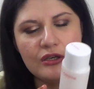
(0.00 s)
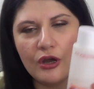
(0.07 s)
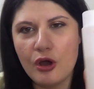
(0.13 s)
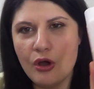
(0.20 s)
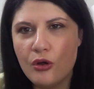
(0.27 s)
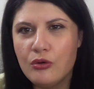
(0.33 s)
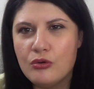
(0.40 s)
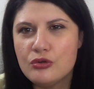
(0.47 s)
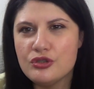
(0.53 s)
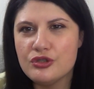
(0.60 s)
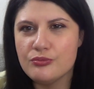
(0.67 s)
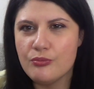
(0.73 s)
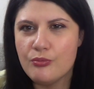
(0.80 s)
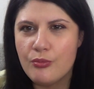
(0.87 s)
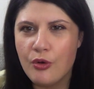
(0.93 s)

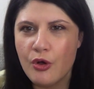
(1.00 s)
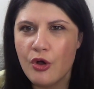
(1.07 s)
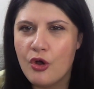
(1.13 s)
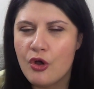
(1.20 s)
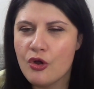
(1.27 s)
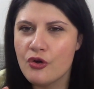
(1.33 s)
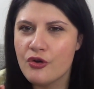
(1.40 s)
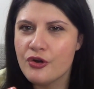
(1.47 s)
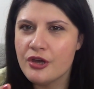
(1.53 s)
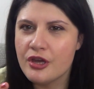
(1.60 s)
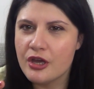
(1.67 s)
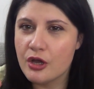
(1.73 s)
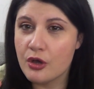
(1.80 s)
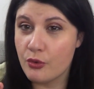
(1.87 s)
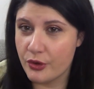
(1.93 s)
goes more
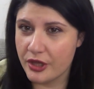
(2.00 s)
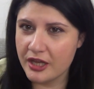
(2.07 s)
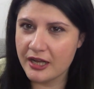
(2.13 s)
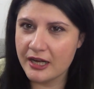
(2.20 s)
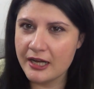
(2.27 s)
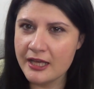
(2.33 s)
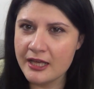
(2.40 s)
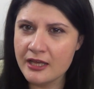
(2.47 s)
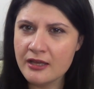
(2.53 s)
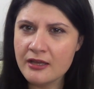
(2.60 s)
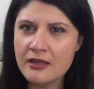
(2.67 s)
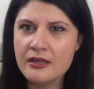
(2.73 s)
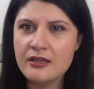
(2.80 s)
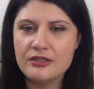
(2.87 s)
quickly,